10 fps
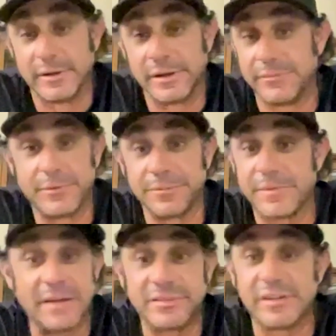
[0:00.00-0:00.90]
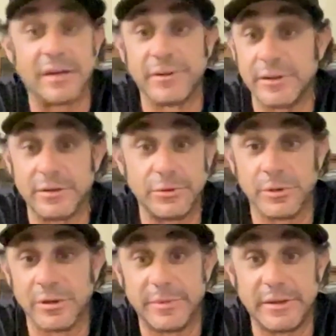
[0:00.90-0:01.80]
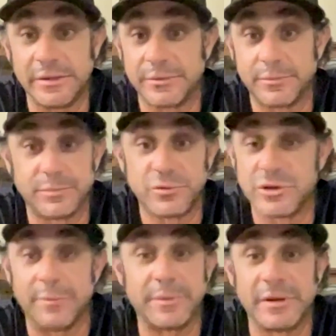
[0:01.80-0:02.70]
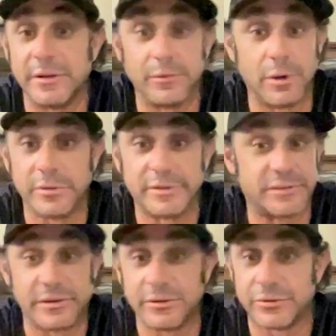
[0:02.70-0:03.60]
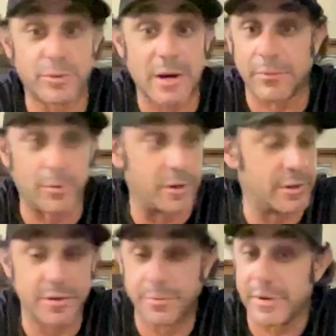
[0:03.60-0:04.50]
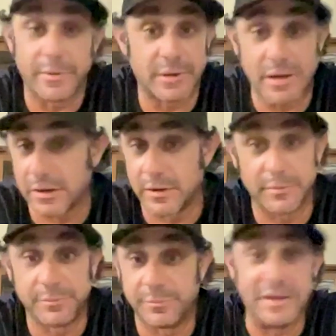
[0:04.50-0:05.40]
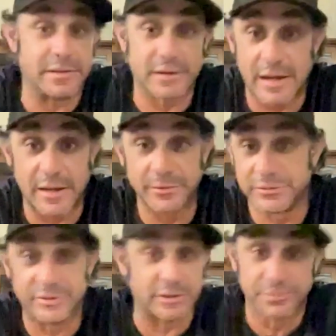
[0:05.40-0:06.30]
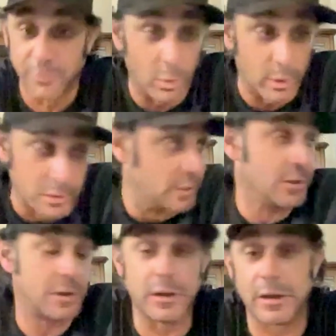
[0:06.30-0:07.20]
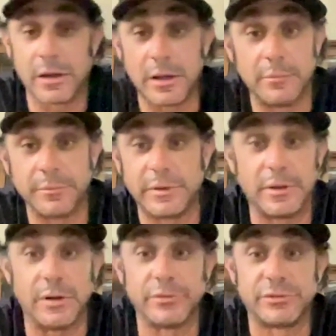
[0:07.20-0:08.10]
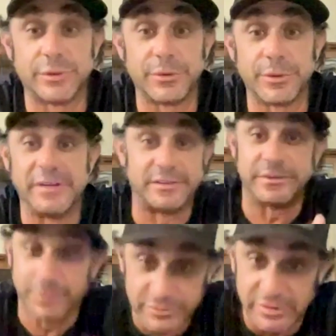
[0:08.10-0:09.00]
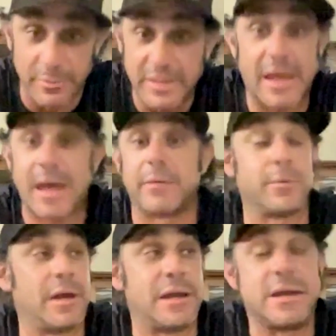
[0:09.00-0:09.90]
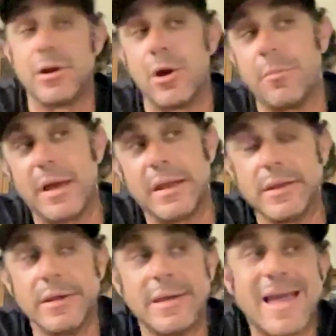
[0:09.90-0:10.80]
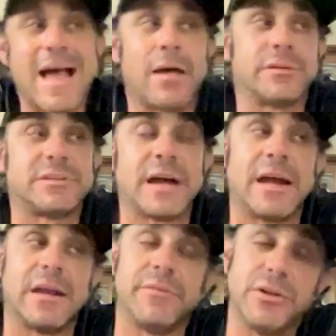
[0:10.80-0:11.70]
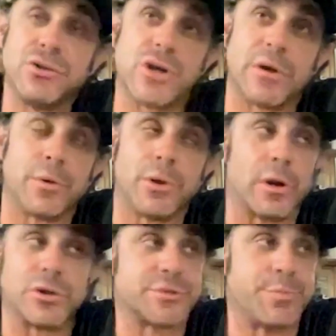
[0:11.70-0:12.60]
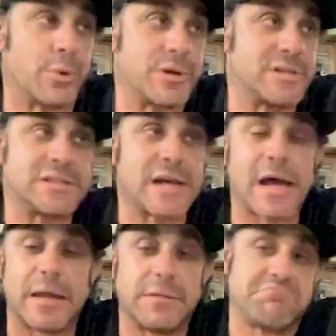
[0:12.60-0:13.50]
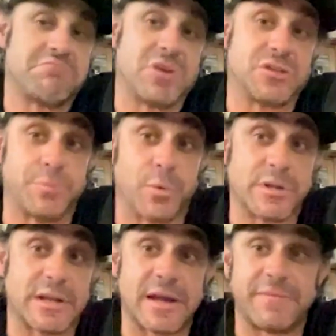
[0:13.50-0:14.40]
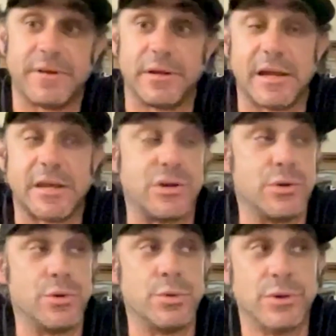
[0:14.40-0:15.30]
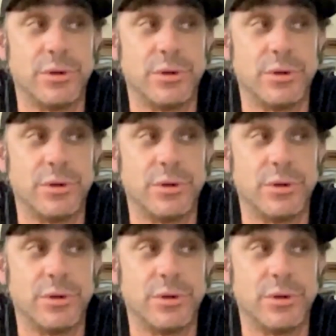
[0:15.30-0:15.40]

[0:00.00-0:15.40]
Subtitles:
If you're 5'7" and you want to be a champion long distance track runner, you're probably not going to beat the guy who's 6'4". So there is some of that, right? But outside of, in general, our sport is not a sport that I feel like you